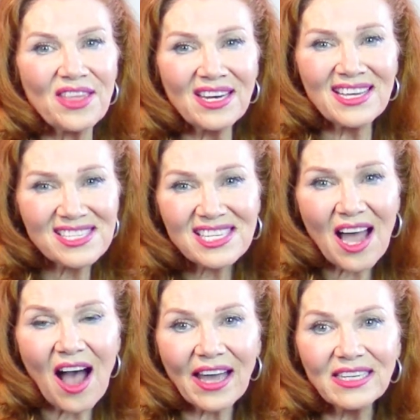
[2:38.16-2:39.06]
that is
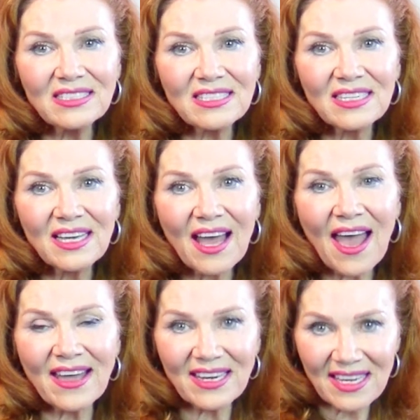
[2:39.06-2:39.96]
kind,
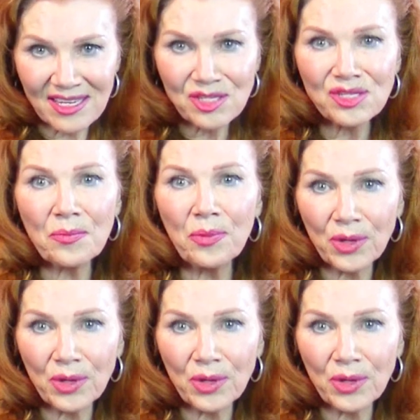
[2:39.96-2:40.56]
and is